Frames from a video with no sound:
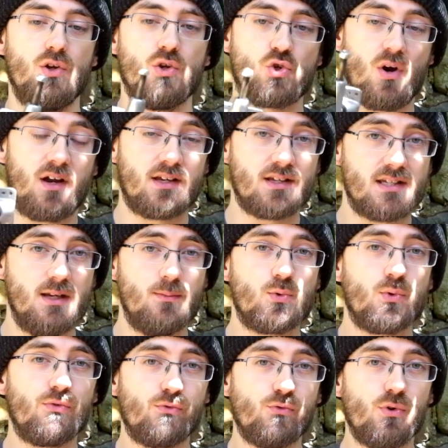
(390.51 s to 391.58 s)
Tracker seemed
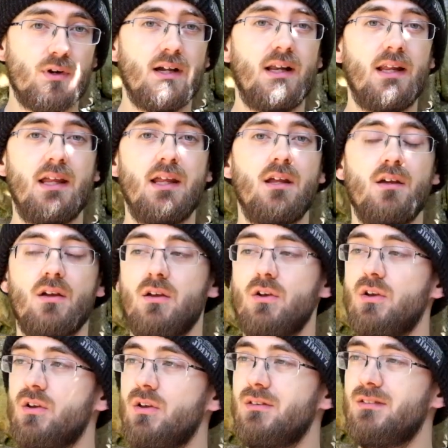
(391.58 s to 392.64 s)
to have really
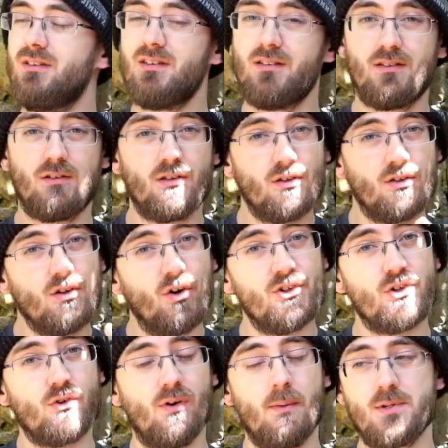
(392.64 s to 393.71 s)
got
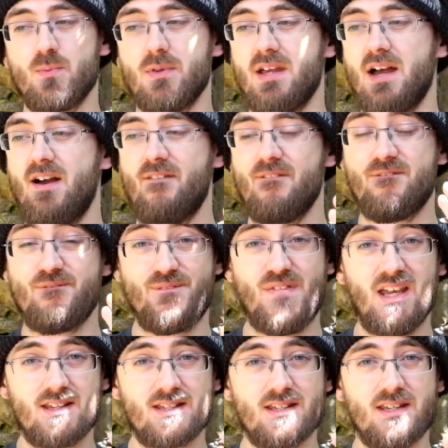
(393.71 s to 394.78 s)
to grips with that,
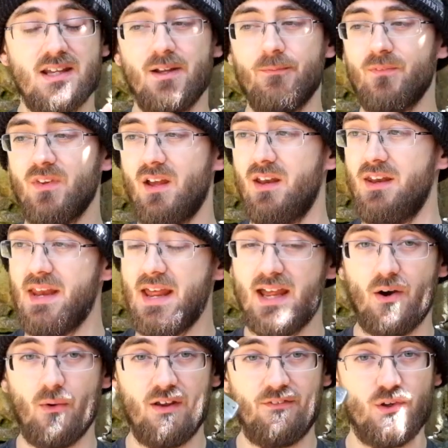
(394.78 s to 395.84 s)
fixed it, and
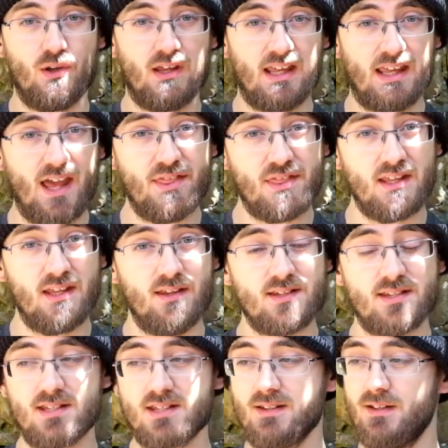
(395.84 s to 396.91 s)
now if you can get
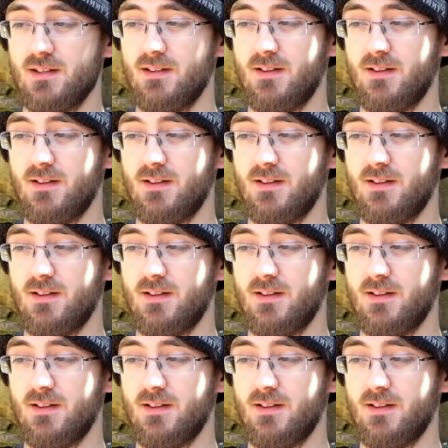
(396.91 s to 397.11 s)
these,